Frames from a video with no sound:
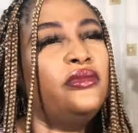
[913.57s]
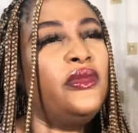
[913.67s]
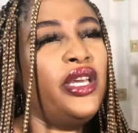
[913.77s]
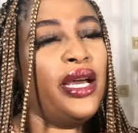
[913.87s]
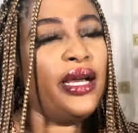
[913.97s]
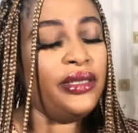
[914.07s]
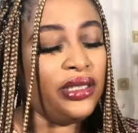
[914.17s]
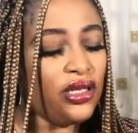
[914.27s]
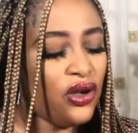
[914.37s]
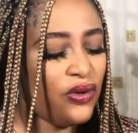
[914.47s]
yeah,
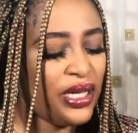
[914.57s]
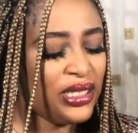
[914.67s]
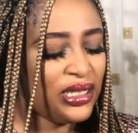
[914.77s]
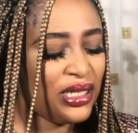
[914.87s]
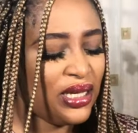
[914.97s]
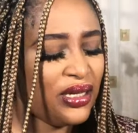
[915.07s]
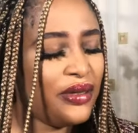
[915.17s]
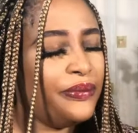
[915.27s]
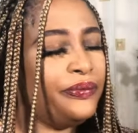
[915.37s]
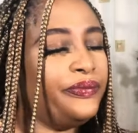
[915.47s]
so it's
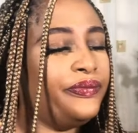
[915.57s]
um